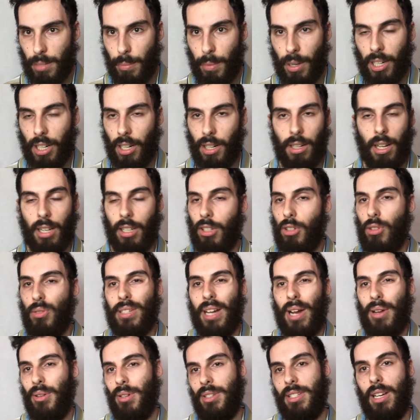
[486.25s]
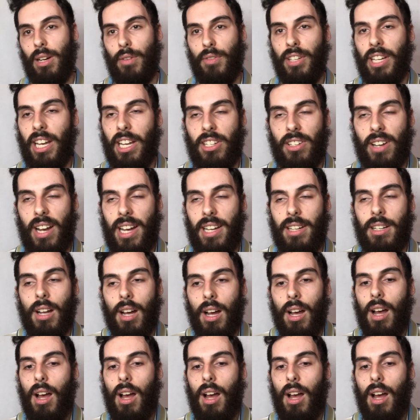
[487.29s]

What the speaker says: Am I gonna, like, you doubt yourself, you get in your head.